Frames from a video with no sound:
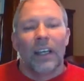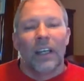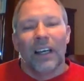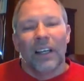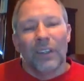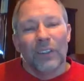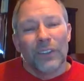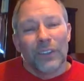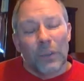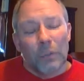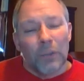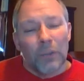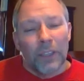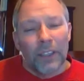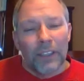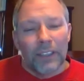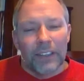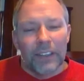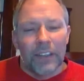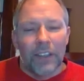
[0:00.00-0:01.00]
I also
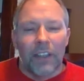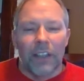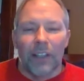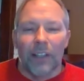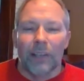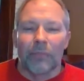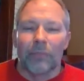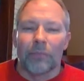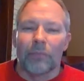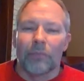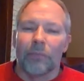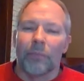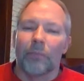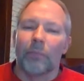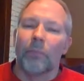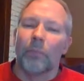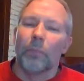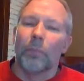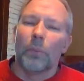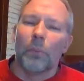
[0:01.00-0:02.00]
play guitar.
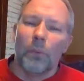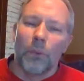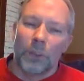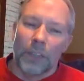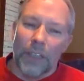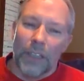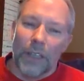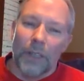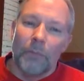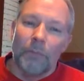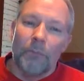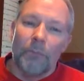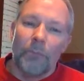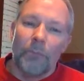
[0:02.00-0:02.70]
Poorly.